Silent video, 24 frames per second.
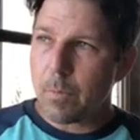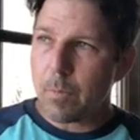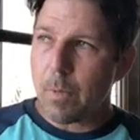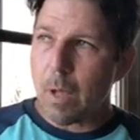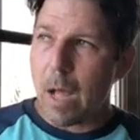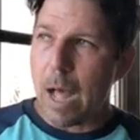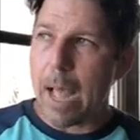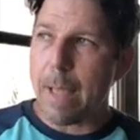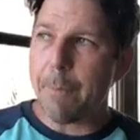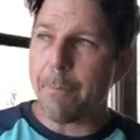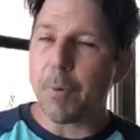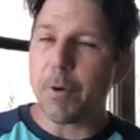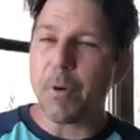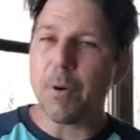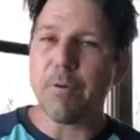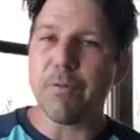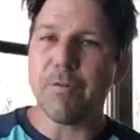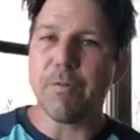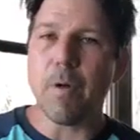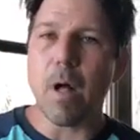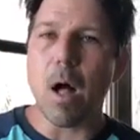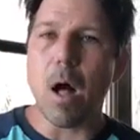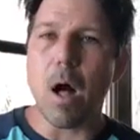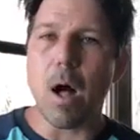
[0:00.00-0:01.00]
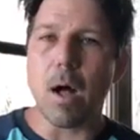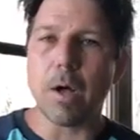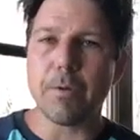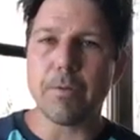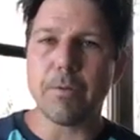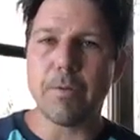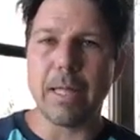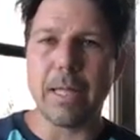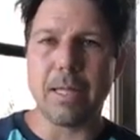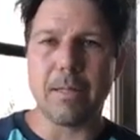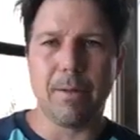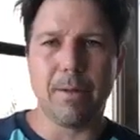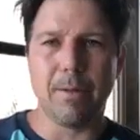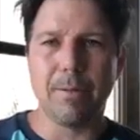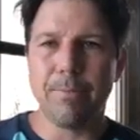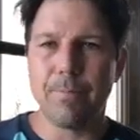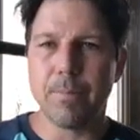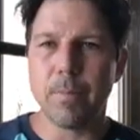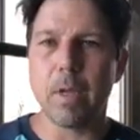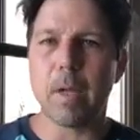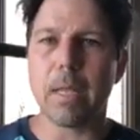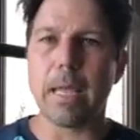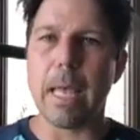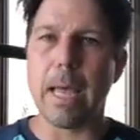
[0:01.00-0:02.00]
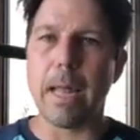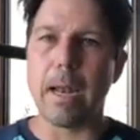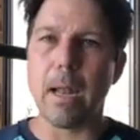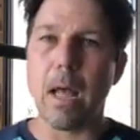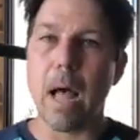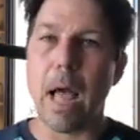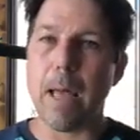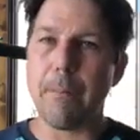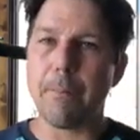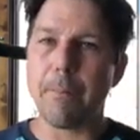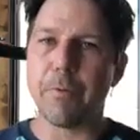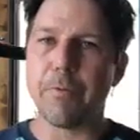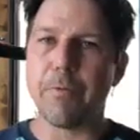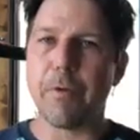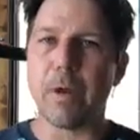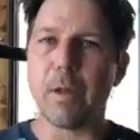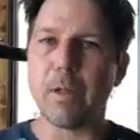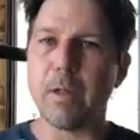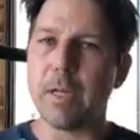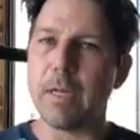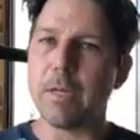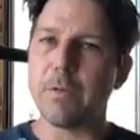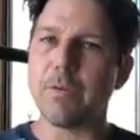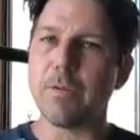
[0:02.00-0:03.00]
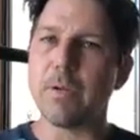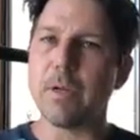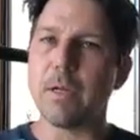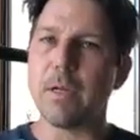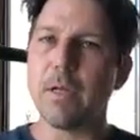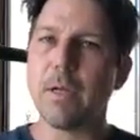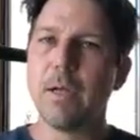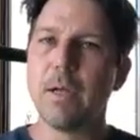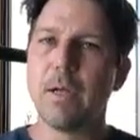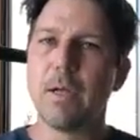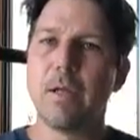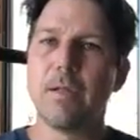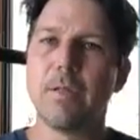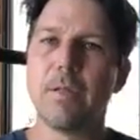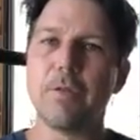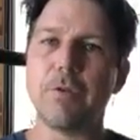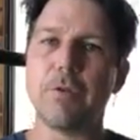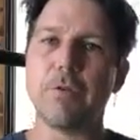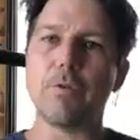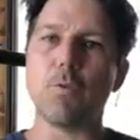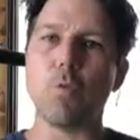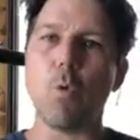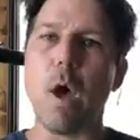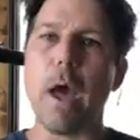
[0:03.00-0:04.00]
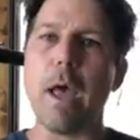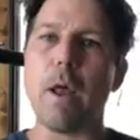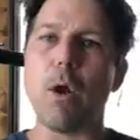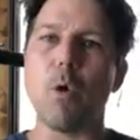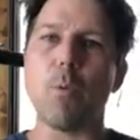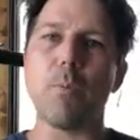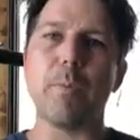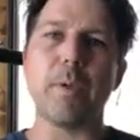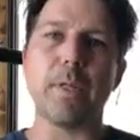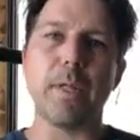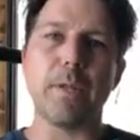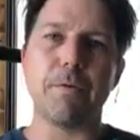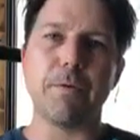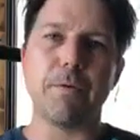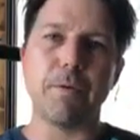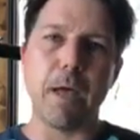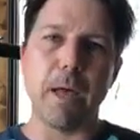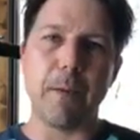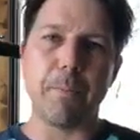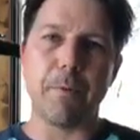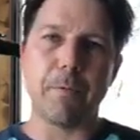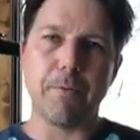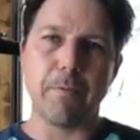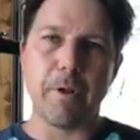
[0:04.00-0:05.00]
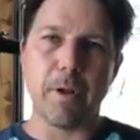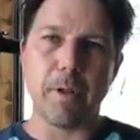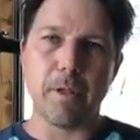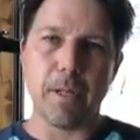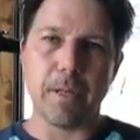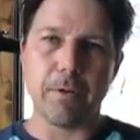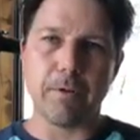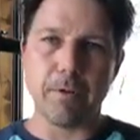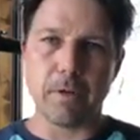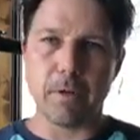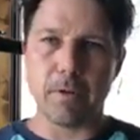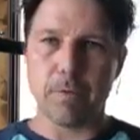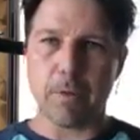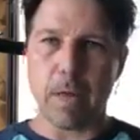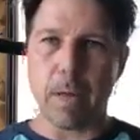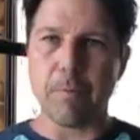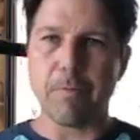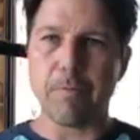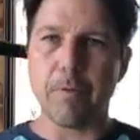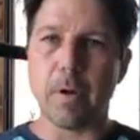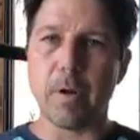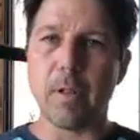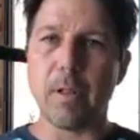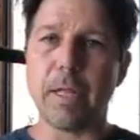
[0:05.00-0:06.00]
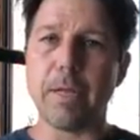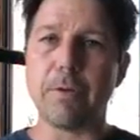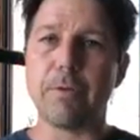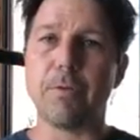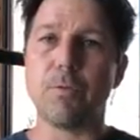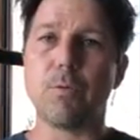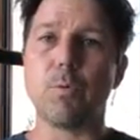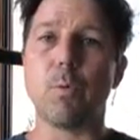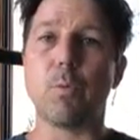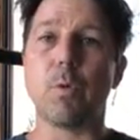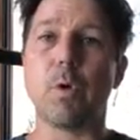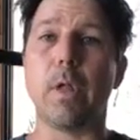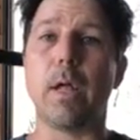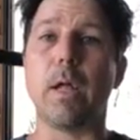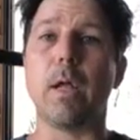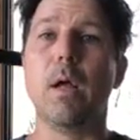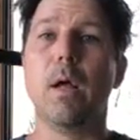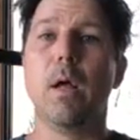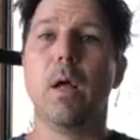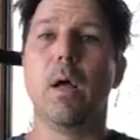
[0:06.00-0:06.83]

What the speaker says: hyperventilation, this is why I don't believe it's hyperventilation. Because hyperventilation is when we're like,